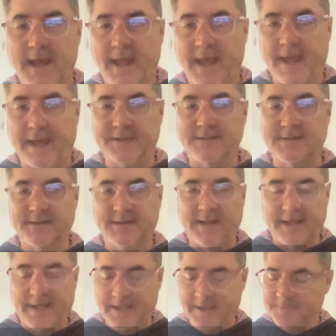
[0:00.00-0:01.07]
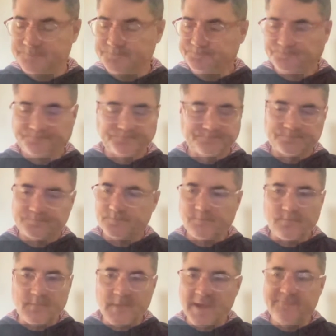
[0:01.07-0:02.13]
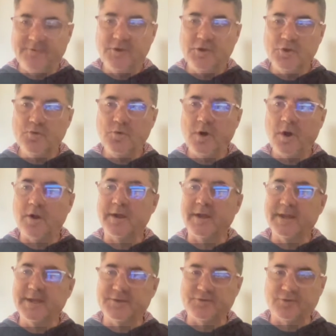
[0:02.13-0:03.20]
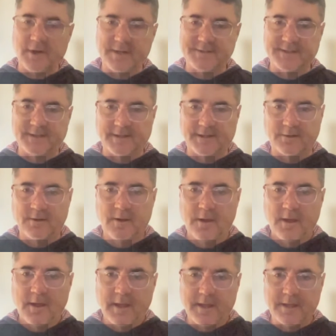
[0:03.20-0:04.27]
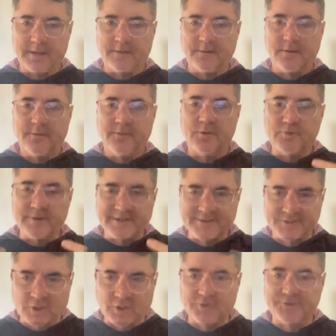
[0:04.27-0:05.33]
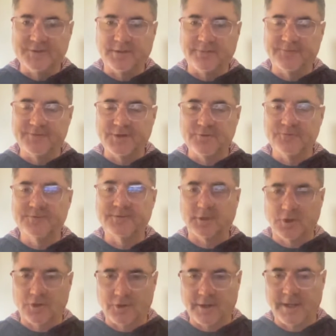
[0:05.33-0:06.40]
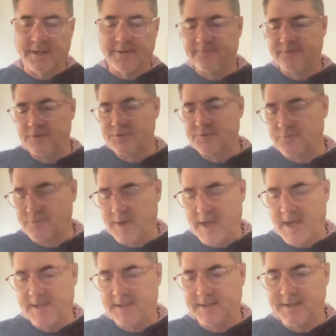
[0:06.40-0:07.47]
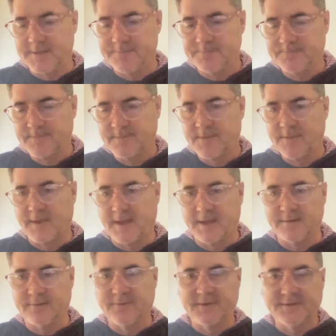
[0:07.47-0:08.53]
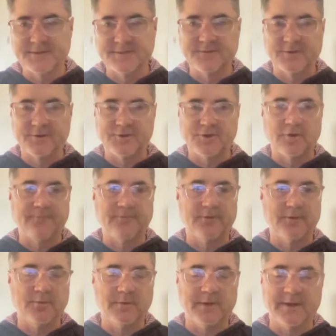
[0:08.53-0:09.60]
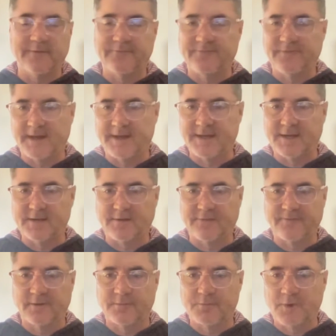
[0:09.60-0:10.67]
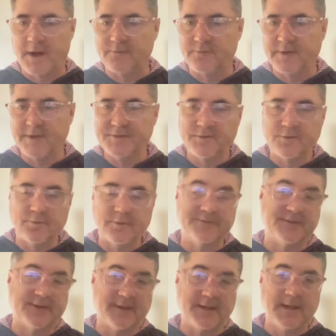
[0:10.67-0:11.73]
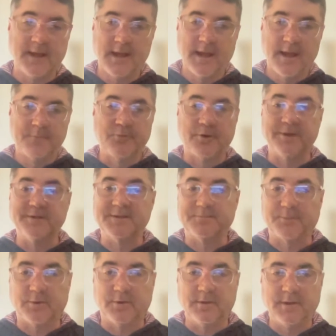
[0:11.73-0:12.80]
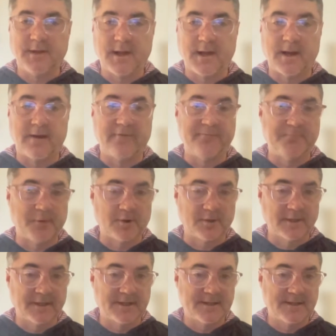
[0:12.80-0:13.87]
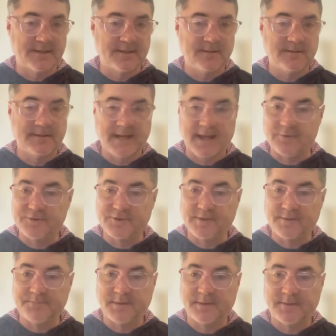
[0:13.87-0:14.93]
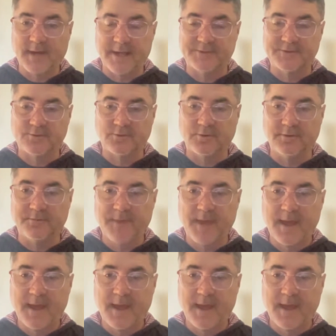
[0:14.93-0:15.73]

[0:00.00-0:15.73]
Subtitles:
And today, if you are interested in the results of students learning in virtual reality, then this is the show for you. We have Dr. Phil Brownridge, who is the principal of Burlington Township High School.